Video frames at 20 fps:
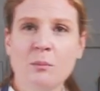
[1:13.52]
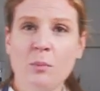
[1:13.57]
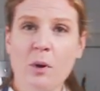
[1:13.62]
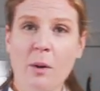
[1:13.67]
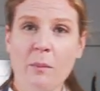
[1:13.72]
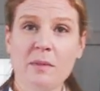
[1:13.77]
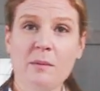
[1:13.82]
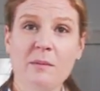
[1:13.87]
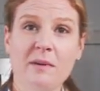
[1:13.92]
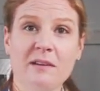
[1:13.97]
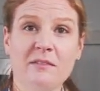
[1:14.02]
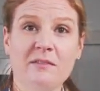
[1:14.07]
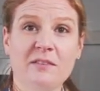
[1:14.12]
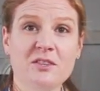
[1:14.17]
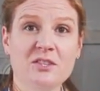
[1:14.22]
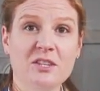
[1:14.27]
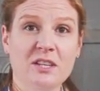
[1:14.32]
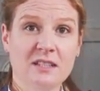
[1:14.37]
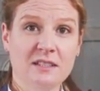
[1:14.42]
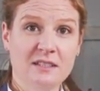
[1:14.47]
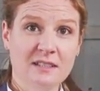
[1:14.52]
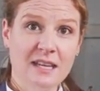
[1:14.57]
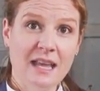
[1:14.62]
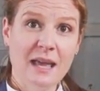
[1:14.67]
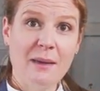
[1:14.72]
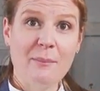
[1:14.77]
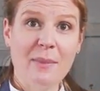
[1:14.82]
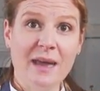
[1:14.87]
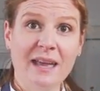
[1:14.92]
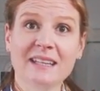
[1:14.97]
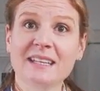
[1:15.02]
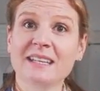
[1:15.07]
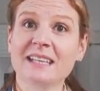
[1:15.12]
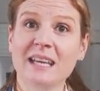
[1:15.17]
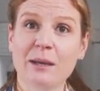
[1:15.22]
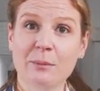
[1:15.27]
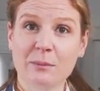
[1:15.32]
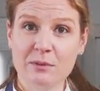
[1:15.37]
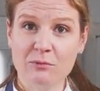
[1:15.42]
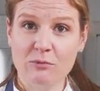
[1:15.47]
Pop the monkfish in and pack it
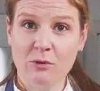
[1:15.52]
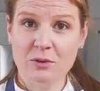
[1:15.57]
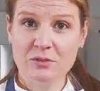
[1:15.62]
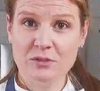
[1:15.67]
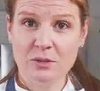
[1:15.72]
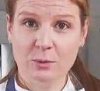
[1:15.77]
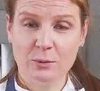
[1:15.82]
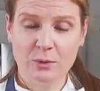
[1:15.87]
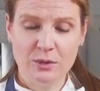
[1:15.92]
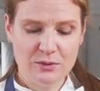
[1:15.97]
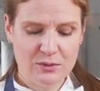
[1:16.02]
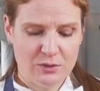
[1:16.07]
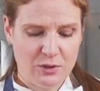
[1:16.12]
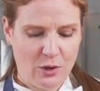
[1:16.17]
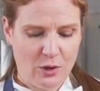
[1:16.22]
again with rock salt on